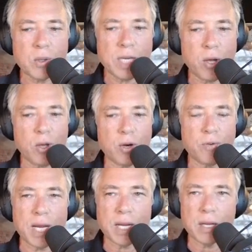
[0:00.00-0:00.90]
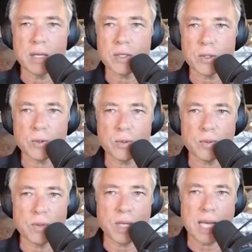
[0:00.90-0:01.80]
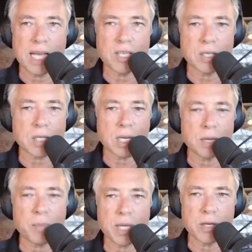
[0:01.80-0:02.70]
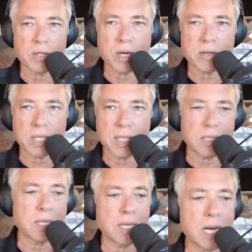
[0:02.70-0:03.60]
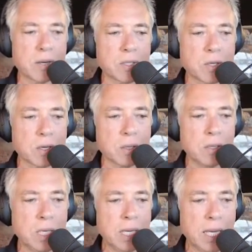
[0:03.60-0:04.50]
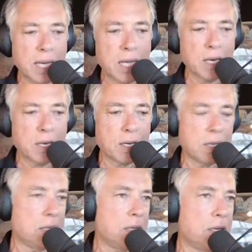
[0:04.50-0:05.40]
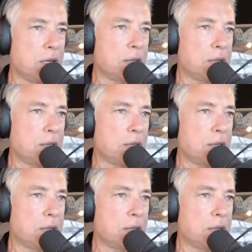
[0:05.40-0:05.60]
decoder ring to the ancients like Plato, Socrates, and Aristotle, and the